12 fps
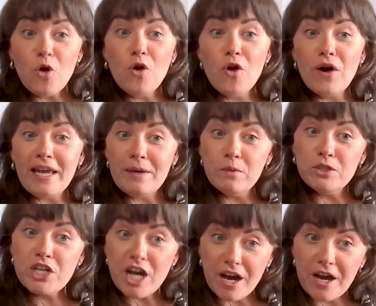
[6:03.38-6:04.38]
or it
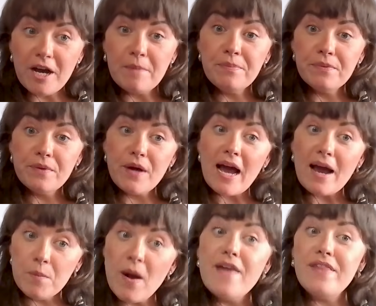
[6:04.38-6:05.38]
would curb
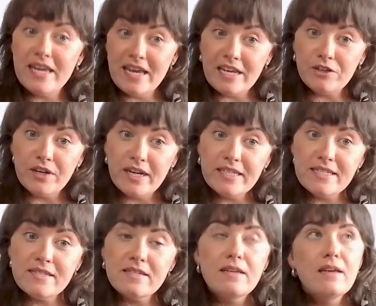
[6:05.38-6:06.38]
where they
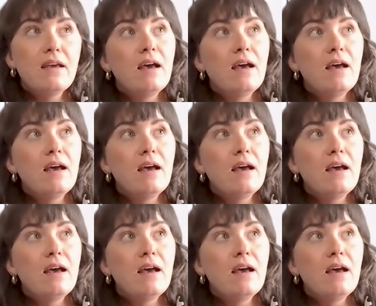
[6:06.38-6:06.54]
increase.